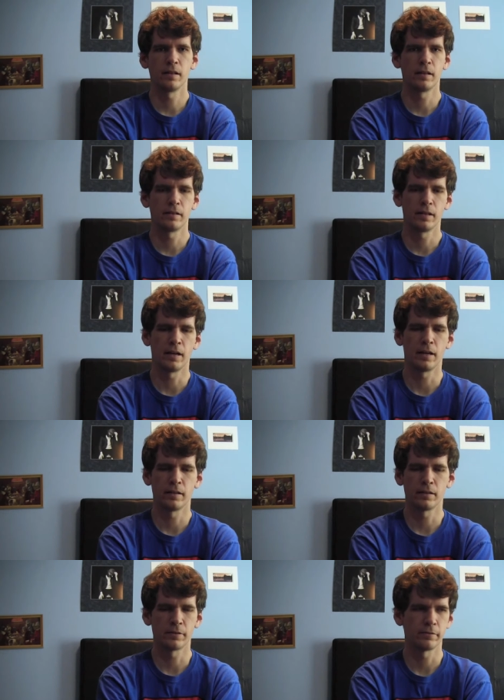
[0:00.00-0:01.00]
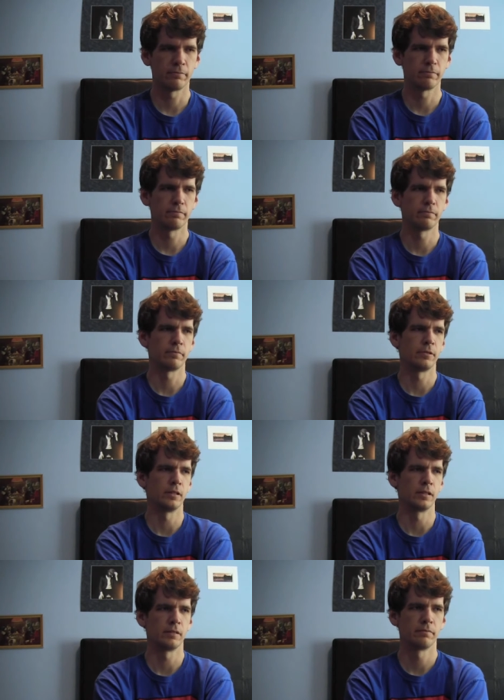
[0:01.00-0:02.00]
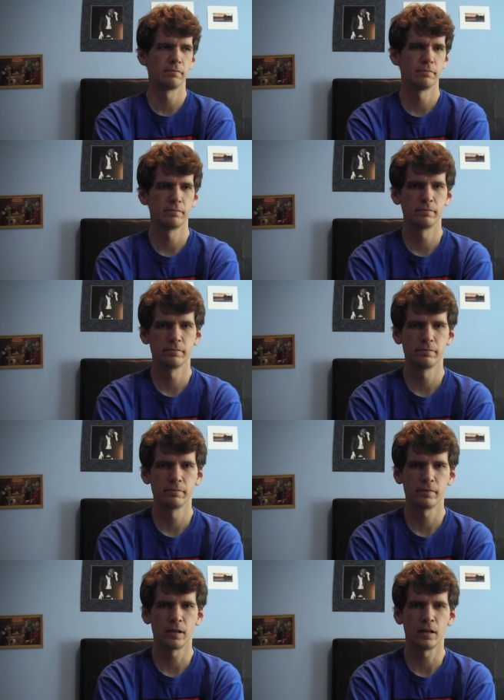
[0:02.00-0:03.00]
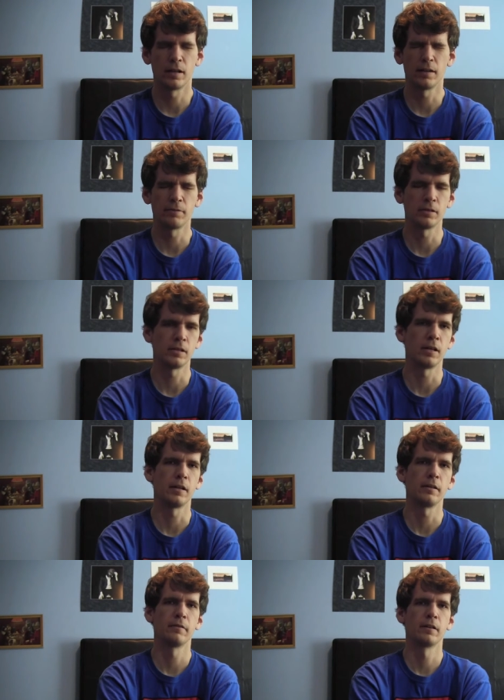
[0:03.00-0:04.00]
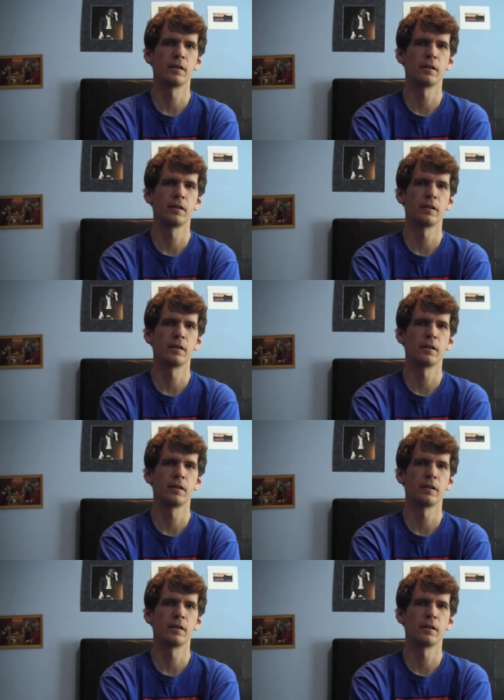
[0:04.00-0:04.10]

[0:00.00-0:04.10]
that yeah, that's really all I have to say.